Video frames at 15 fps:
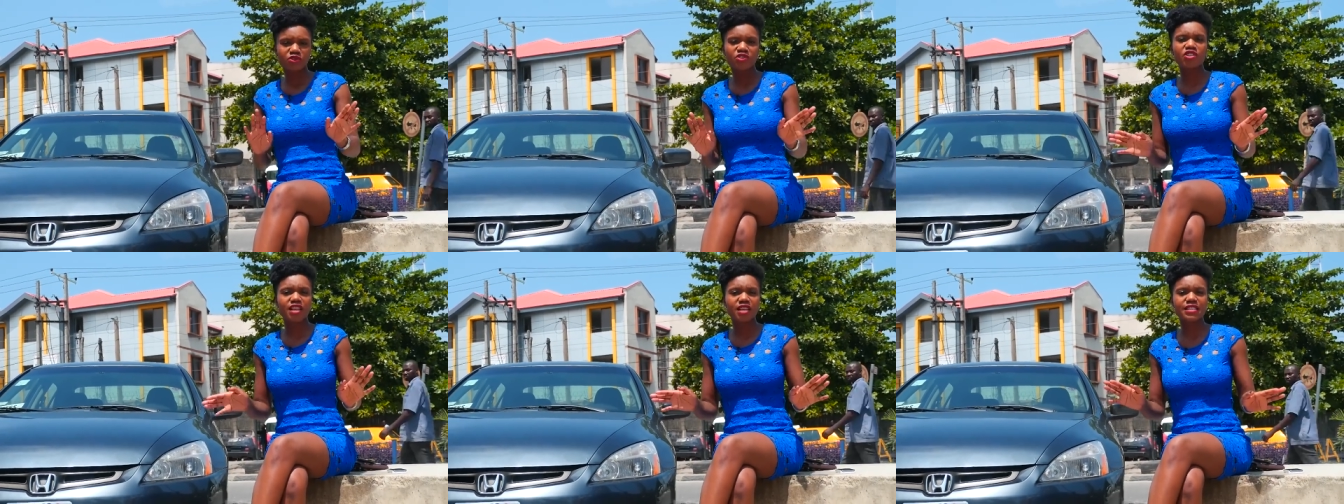
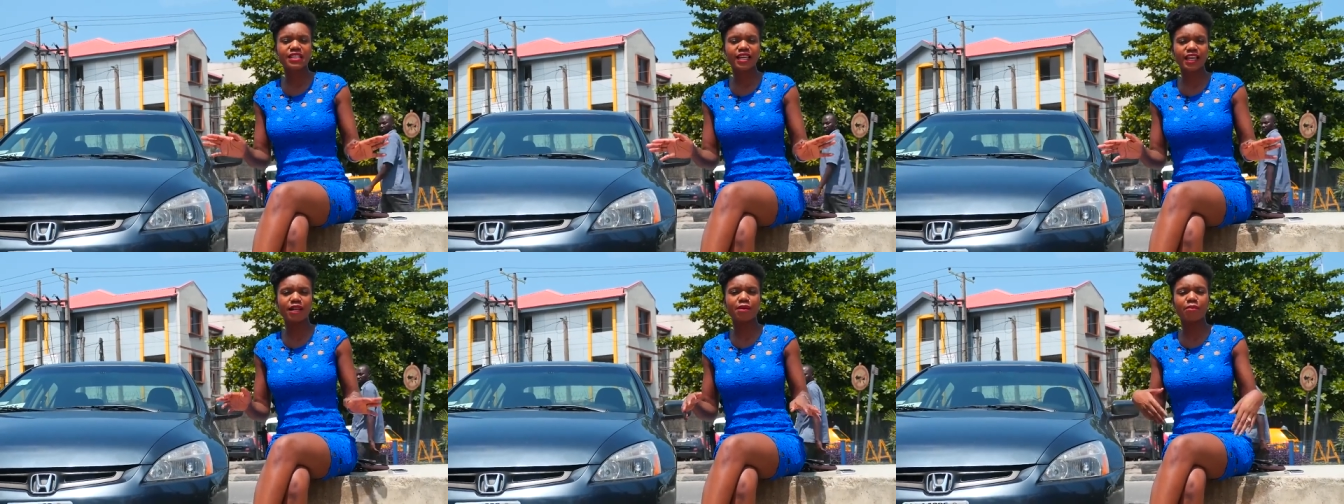Just
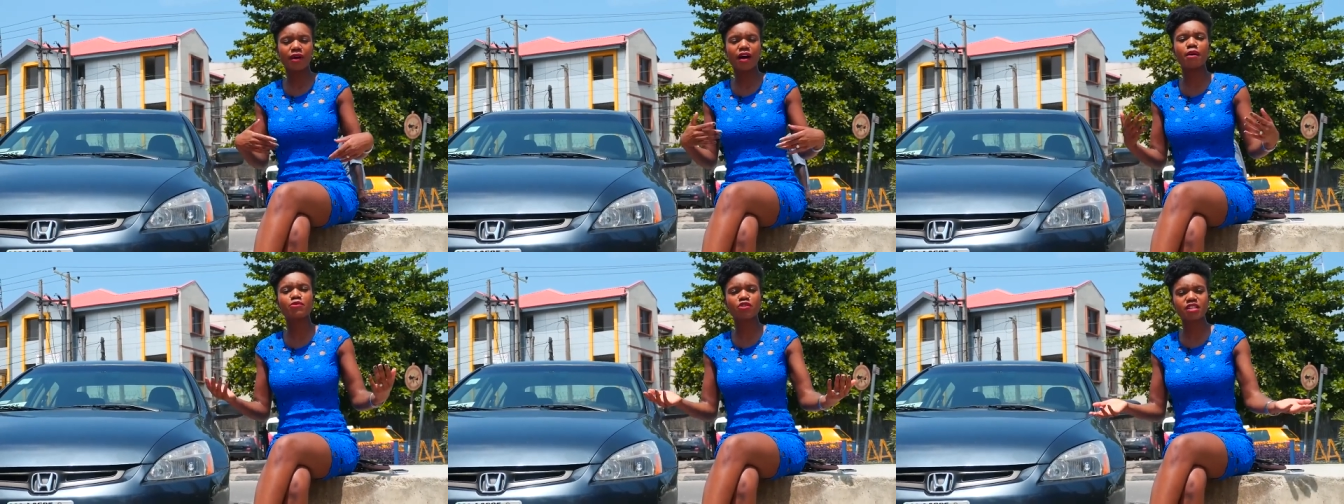saying,
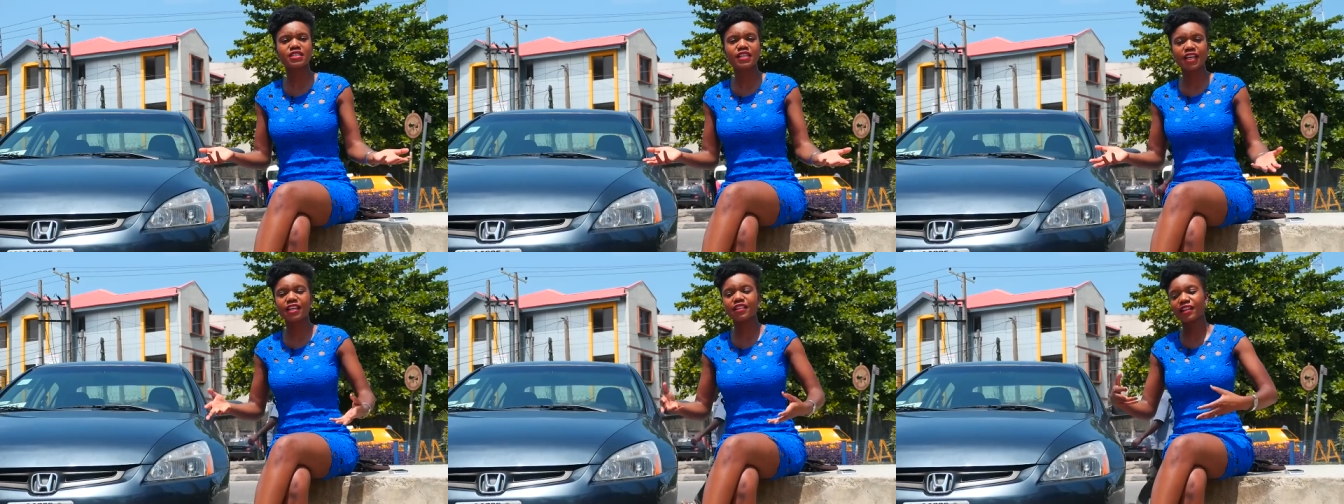but I'm just
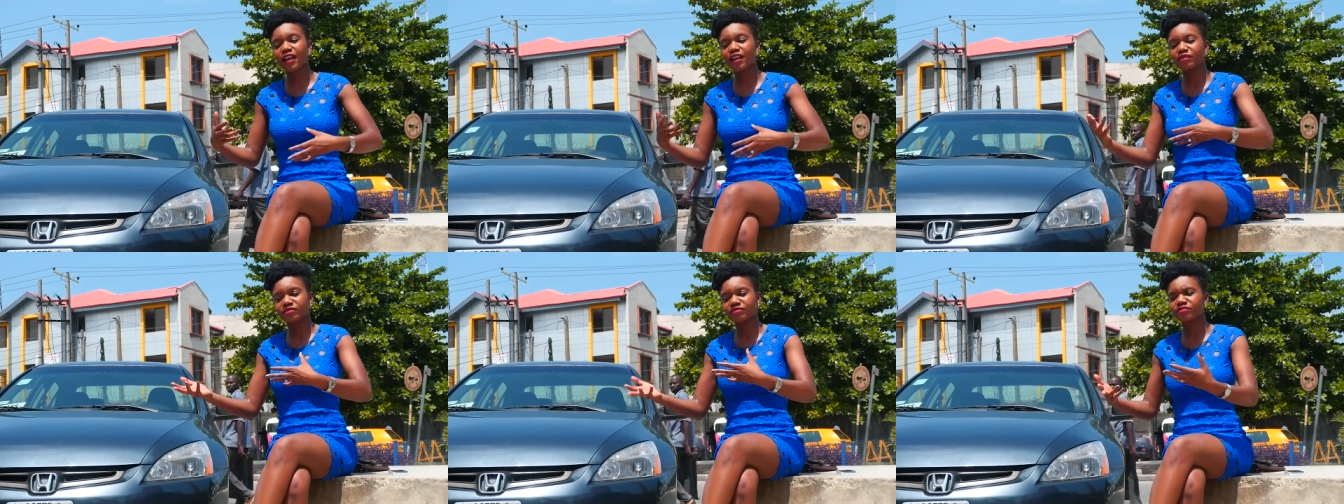saying
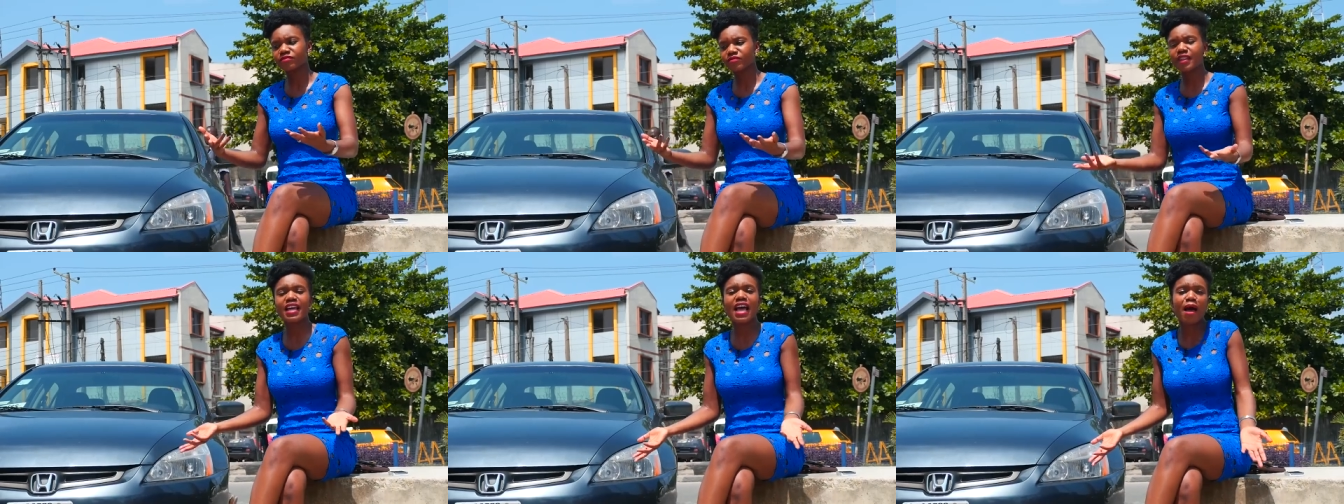that
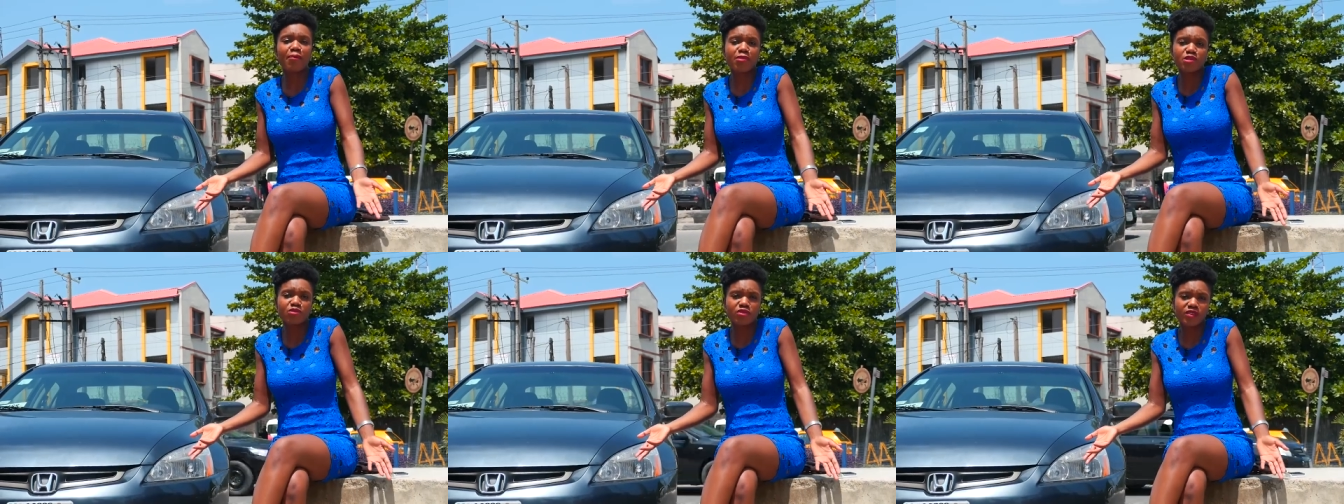it
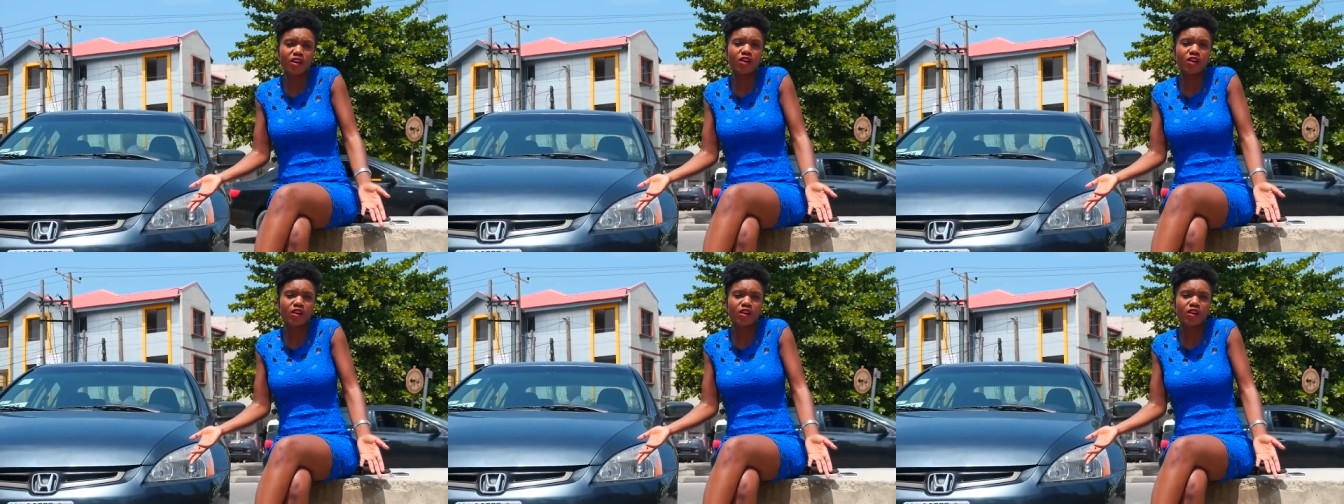happens with